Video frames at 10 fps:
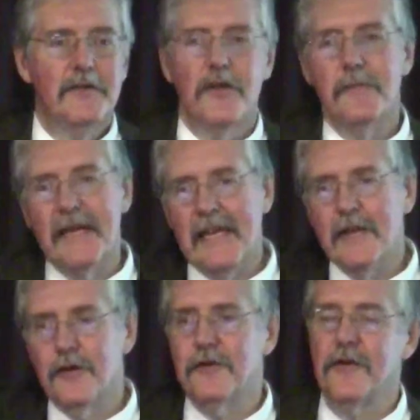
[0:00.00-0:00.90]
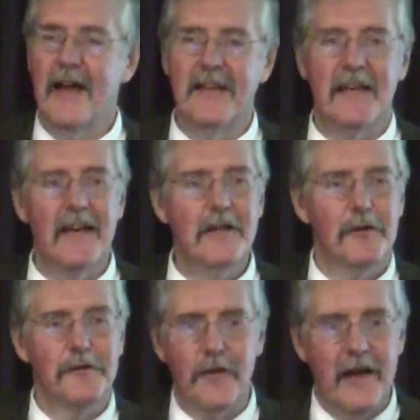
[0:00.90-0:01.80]
So the beginning looks okay and the ending
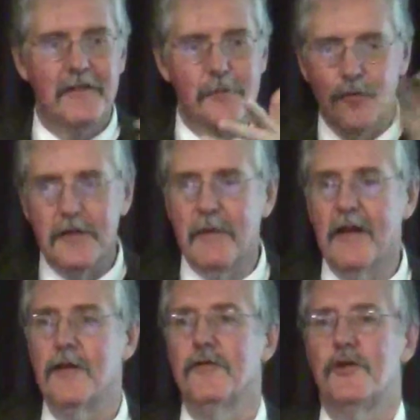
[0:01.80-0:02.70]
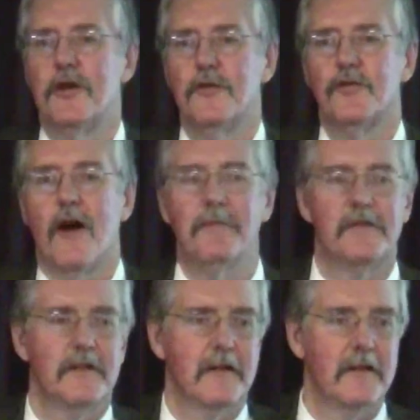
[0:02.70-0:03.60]
looks okay, and somewhere in the middle you
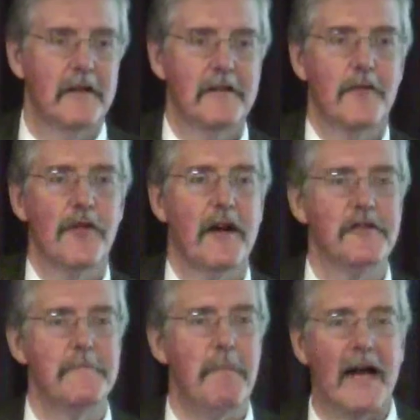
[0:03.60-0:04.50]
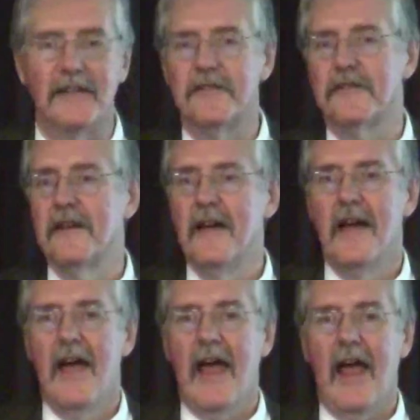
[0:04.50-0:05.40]
dropped several thousand bytes.
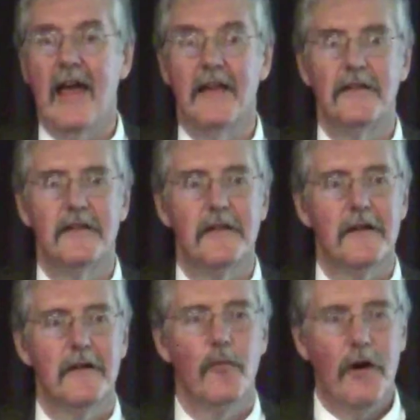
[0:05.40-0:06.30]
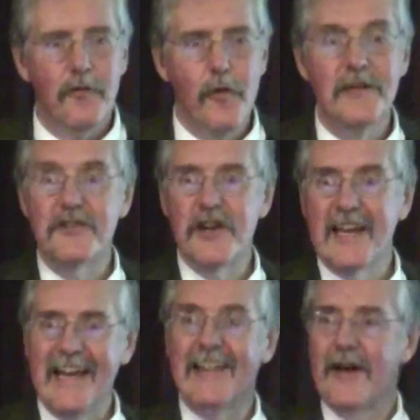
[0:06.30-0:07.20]
And well-formedness
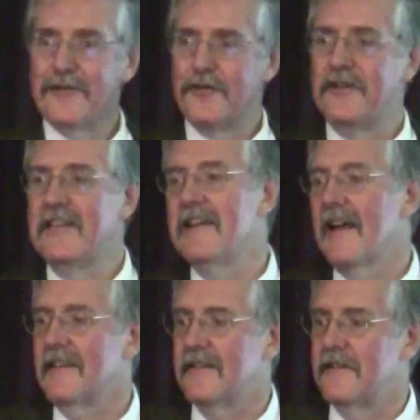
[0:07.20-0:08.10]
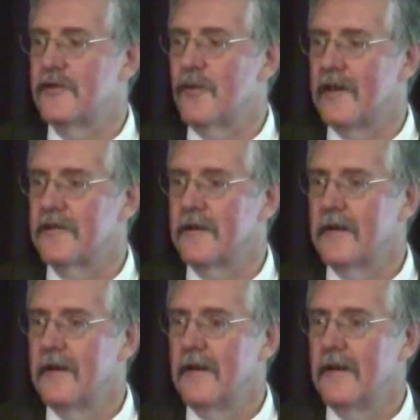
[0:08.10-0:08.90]
checking allows you to detect that situation.